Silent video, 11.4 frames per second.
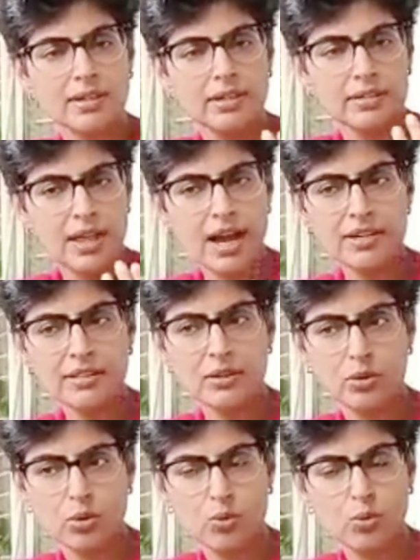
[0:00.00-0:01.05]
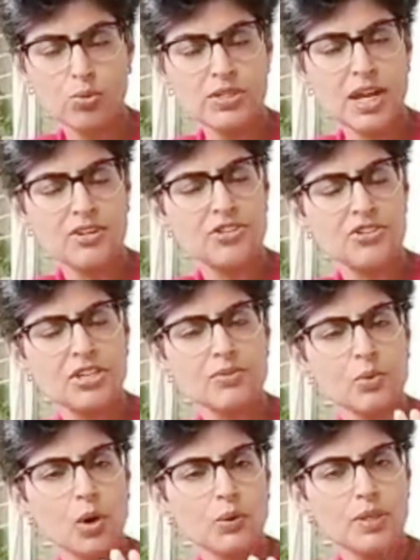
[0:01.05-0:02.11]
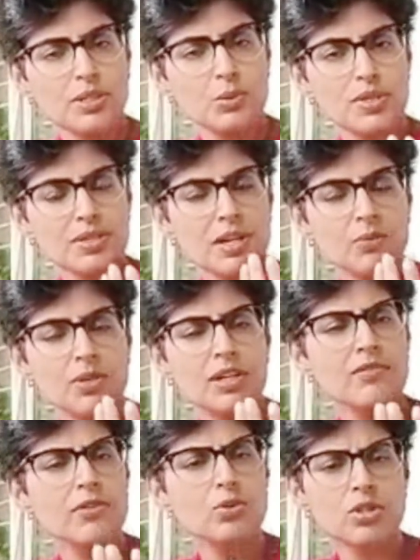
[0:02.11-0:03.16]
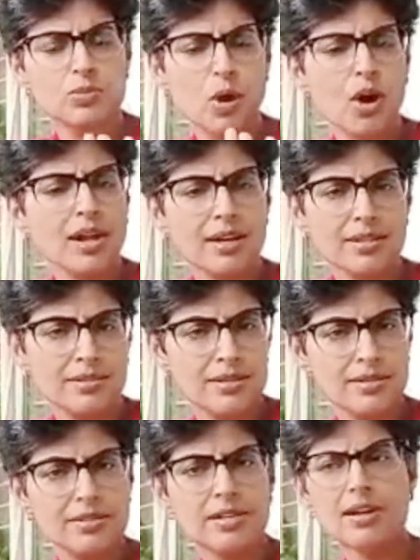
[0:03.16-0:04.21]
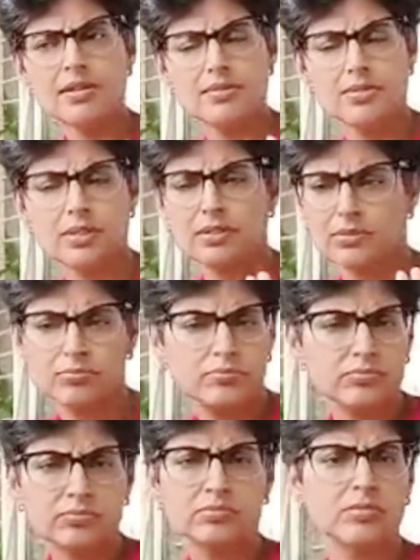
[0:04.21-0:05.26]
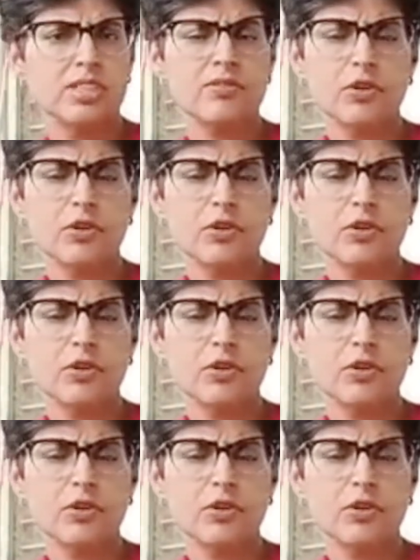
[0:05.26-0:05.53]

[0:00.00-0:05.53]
In that oocyte retrieval, what we do is that we give you a small anesthesia, say for